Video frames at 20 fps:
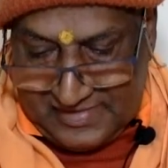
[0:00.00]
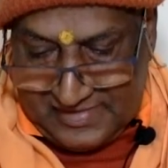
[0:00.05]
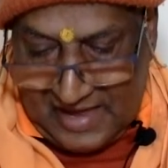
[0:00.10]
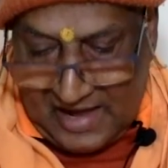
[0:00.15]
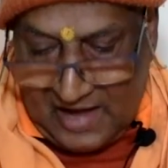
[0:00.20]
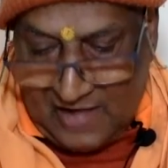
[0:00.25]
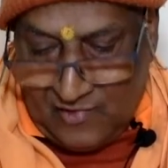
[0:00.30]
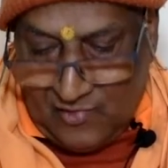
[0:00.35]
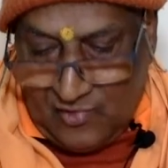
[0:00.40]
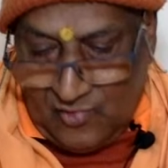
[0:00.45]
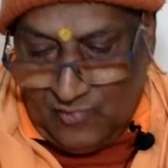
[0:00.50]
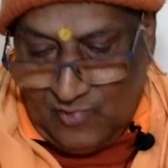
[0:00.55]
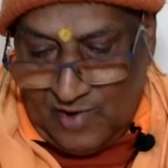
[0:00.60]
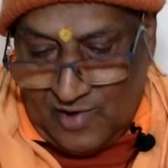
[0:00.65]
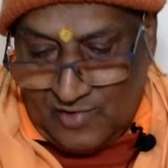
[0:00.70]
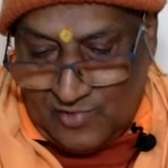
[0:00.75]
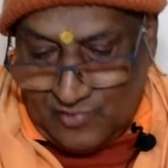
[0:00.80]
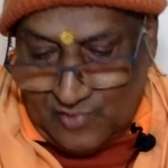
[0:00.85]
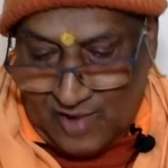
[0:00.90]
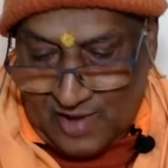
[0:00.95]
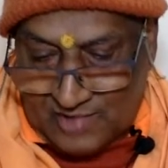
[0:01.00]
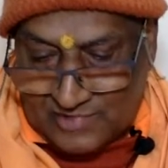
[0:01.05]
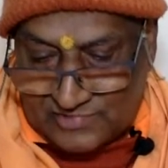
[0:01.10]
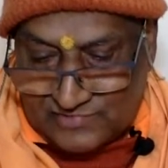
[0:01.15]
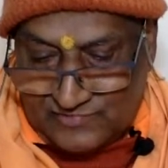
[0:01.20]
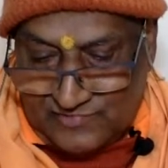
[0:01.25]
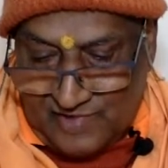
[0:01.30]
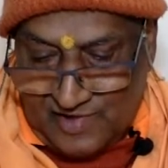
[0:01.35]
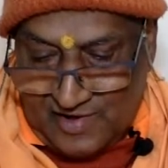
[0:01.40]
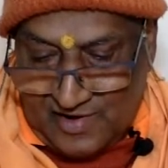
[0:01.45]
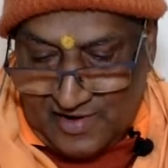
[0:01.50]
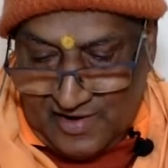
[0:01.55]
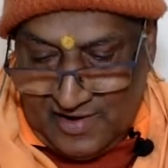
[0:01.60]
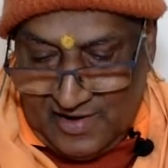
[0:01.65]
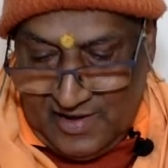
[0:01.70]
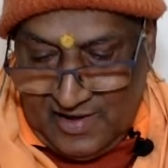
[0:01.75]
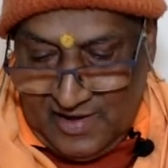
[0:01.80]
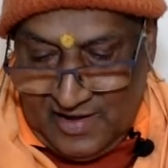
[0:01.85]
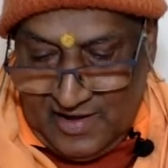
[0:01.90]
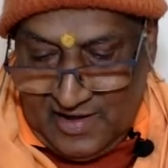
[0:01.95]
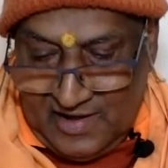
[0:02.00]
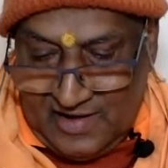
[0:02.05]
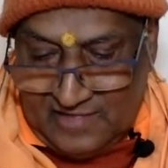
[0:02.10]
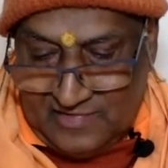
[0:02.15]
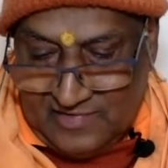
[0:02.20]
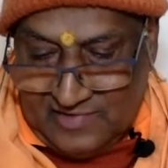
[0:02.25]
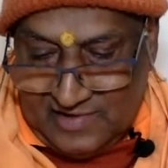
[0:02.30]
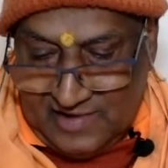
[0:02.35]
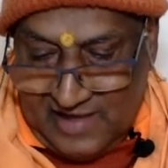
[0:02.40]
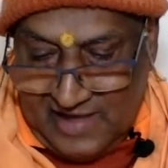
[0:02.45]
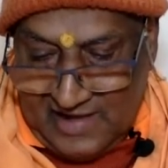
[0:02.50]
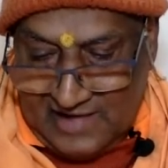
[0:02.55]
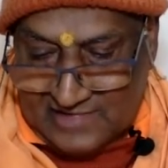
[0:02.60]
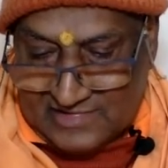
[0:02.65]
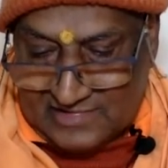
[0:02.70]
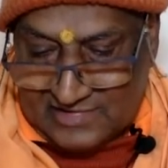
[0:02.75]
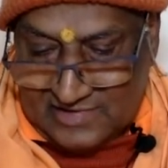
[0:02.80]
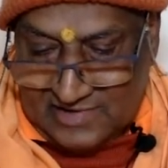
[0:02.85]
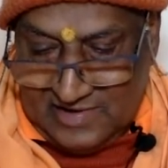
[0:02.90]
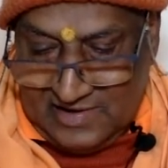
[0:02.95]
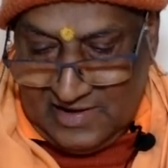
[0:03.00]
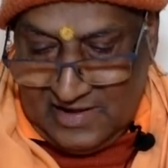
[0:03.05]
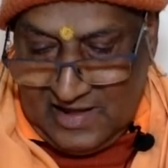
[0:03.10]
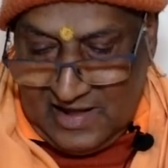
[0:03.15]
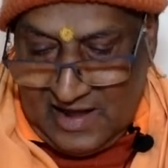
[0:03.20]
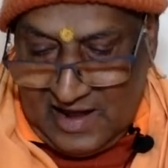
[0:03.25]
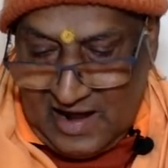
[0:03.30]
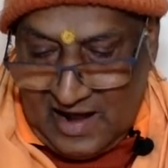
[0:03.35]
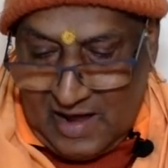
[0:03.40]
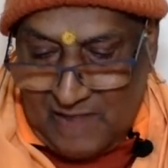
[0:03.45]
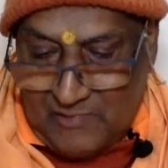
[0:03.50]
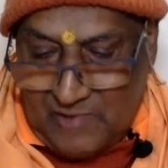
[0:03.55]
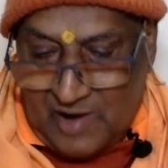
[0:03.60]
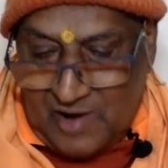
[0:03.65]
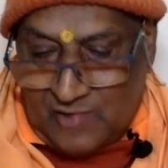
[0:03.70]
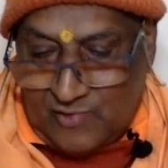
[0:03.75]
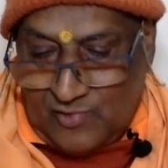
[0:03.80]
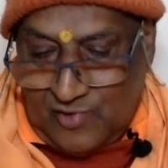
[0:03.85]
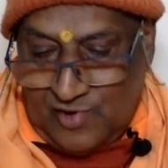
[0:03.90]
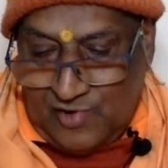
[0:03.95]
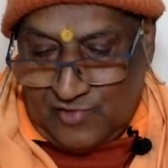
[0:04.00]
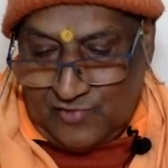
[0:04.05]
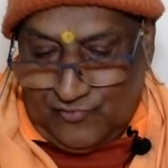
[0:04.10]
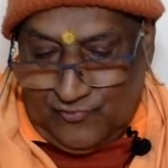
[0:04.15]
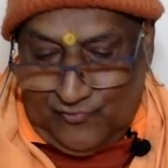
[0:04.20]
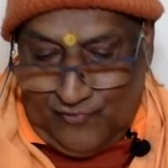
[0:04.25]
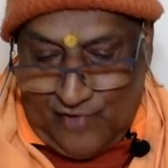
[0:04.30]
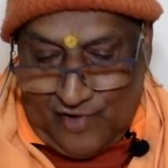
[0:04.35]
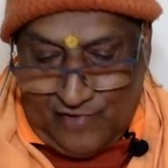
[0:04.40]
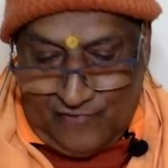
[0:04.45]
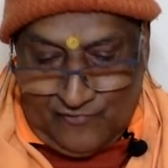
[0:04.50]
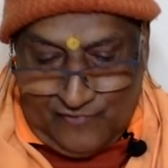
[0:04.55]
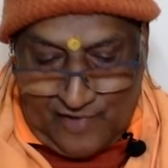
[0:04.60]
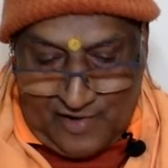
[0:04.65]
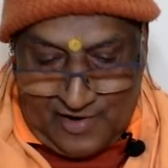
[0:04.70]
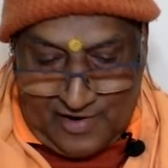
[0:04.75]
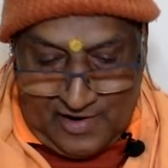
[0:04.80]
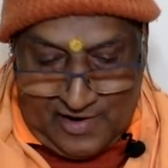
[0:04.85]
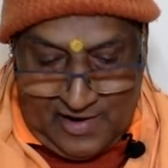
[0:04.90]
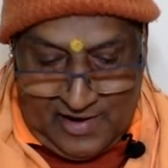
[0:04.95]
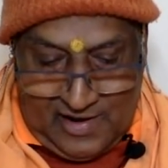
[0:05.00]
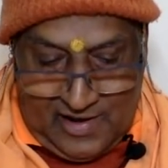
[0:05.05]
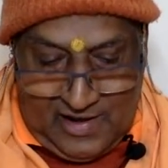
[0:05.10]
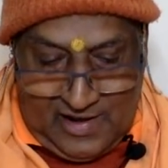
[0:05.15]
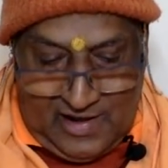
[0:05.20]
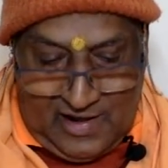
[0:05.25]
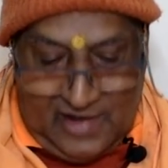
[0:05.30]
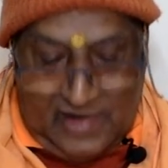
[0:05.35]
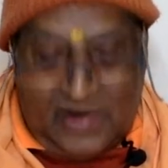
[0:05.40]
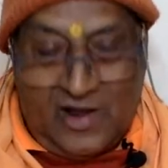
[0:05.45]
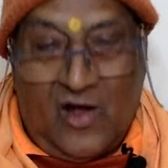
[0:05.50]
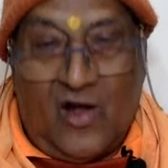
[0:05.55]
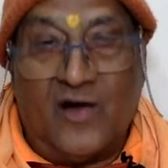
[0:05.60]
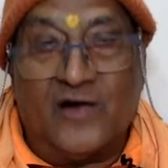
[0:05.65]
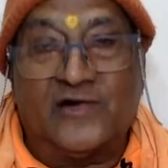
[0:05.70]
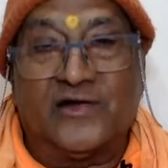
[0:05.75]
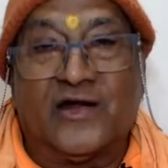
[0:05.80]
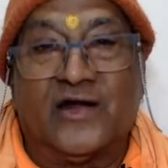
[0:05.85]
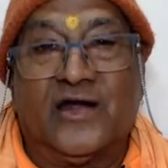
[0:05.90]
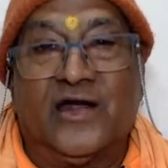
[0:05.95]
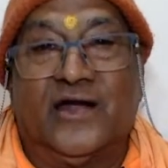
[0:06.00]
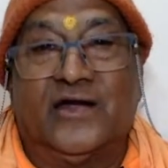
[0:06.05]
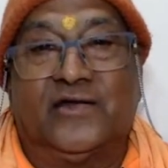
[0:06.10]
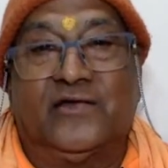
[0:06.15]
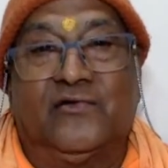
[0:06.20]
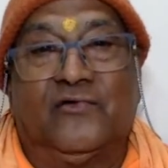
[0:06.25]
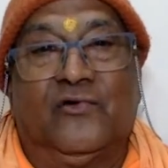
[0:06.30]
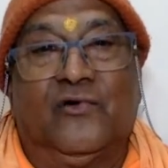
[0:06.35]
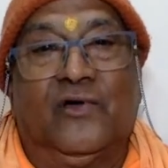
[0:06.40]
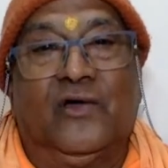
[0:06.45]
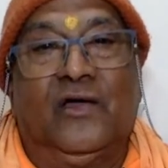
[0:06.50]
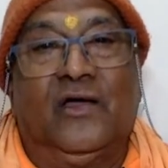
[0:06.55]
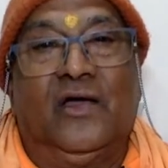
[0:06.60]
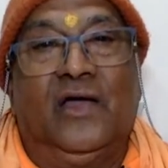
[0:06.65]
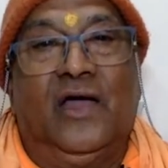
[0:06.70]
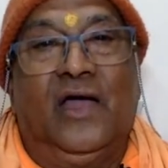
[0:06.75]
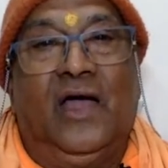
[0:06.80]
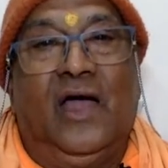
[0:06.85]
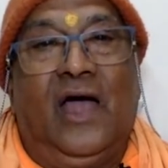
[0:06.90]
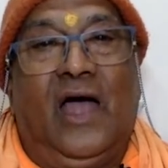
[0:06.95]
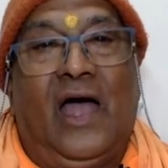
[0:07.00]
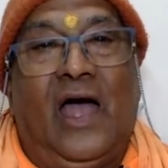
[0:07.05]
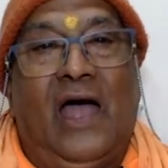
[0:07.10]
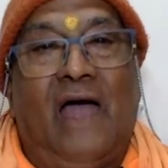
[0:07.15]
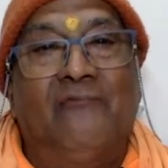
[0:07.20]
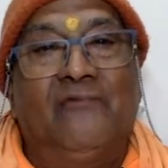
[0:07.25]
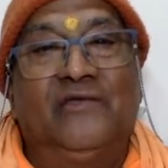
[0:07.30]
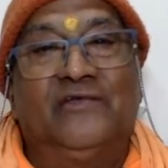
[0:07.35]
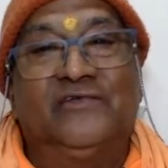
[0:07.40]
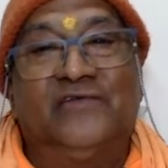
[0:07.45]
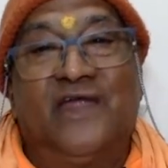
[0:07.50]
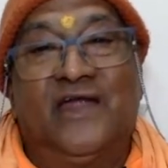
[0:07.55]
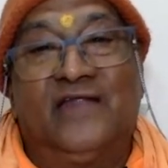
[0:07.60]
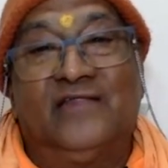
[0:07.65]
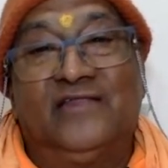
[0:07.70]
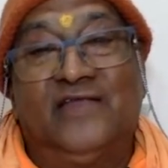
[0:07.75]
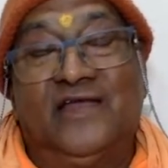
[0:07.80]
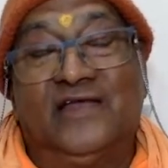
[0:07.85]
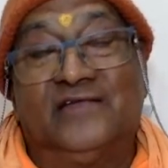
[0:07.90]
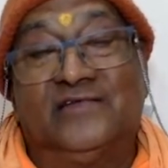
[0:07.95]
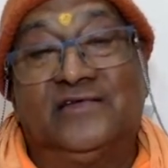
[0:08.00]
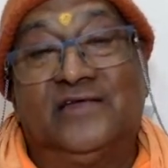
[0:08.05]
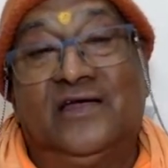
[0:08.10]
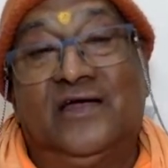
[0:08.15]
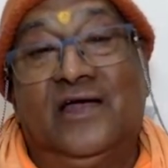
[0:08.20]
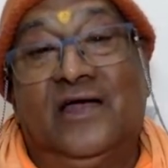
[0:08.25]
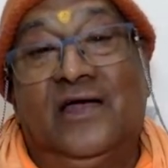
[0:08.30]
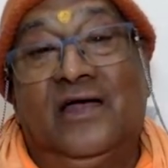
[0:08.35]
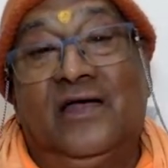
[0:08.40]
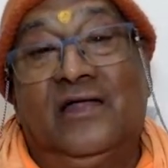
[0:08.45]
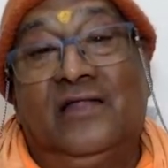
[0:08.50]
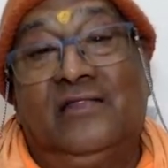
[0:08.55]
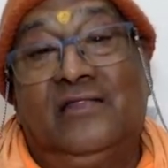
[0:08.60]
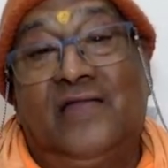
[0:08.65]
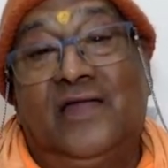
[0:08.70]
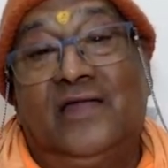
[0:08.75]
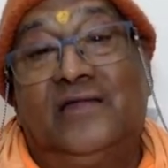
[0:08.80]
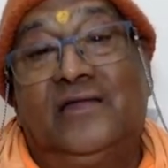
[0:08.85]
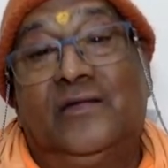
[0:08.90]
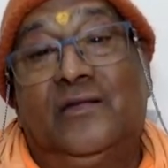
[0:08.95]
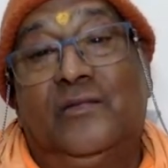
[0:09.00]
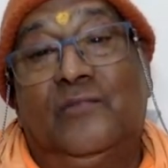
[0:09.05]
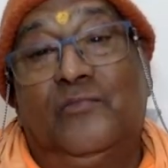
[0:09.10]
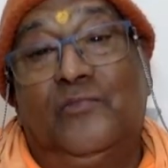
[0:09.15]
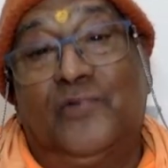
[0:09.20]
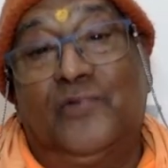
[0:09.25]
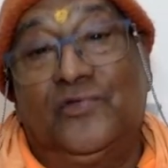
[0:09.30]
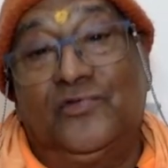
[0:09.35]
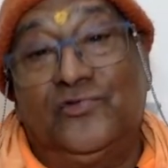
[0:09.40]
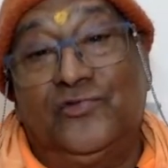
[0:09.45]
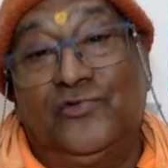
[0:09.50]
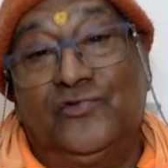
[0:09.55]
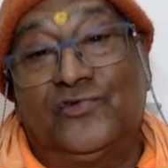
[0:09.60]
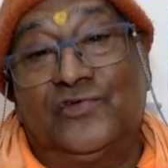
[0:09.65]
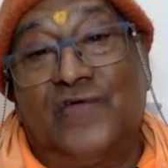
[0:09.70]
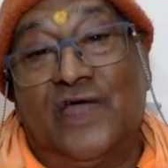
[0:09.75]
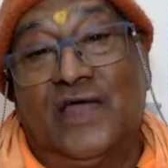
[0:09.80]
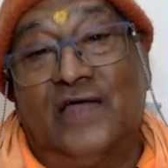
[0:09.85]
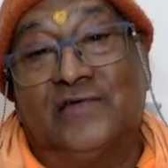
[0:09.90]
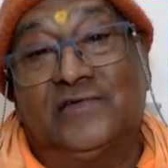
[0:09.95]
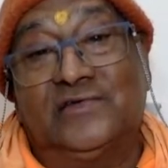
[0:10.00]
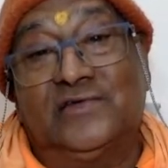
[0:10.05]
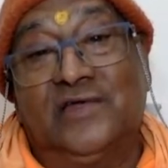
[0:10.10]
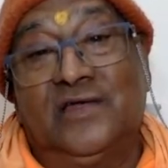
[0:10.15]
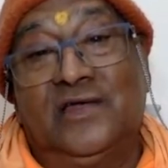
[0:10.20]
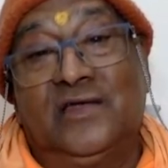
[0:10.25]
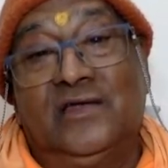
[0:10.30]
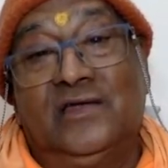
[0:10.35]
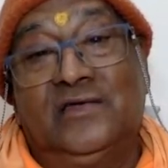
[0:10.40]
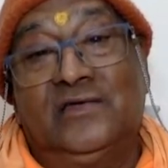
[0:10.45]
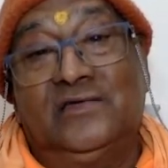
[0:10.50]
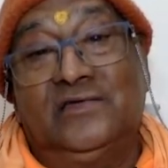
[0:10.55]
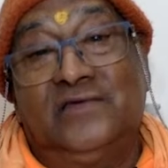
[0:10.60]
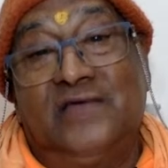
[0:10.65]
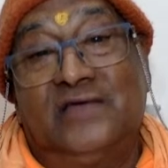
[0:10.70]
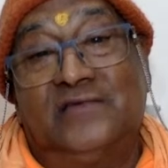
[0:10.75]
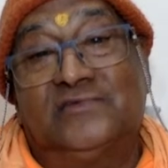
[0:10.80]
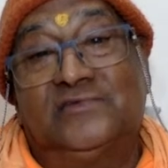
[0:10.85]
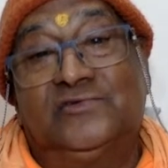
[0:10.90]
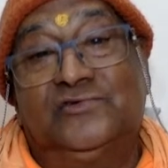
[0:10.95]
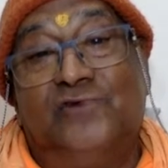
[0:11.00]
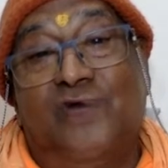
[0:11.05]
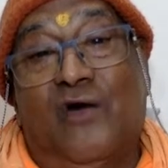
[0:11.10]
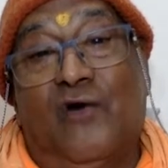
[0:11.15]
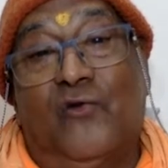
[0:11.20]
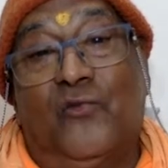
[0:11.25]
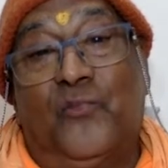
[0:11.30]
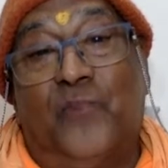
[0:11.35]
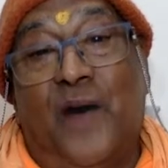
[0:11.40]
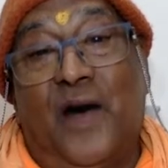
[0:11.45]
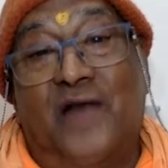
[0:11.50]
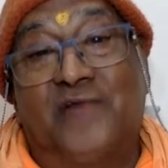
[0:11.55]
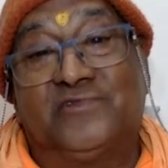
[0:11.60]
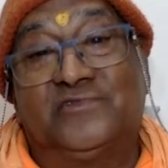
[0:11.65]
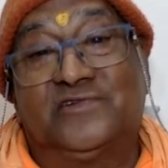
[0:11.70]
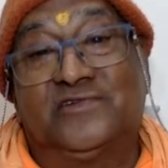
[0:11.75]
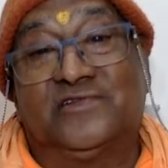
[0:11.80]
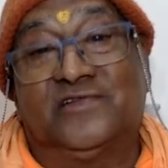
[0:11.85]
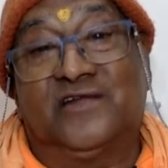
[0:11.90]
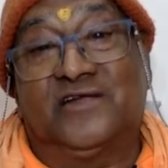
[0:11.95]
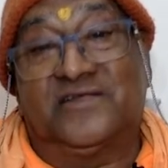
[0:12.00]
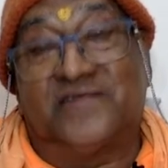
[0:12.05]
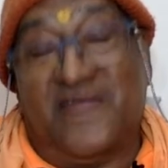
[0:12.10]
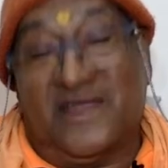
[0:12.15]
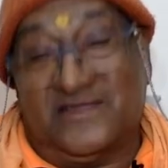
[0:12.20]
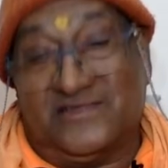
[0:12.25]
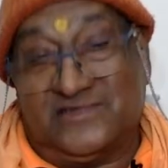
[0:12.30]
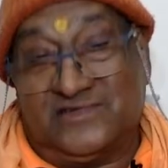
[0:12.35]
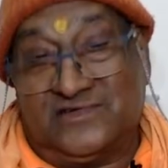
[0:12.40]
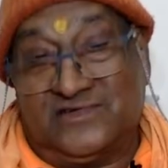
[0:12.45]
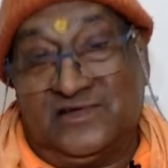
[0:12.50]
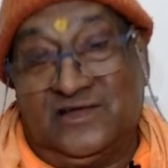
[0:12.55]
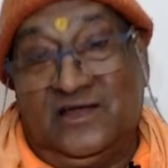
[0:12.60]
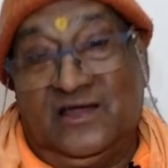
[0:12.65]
I don't want to ask for anything else. I am not going to fall for any alternative. Having said this, then Mrityu says, yes, you have passed the test.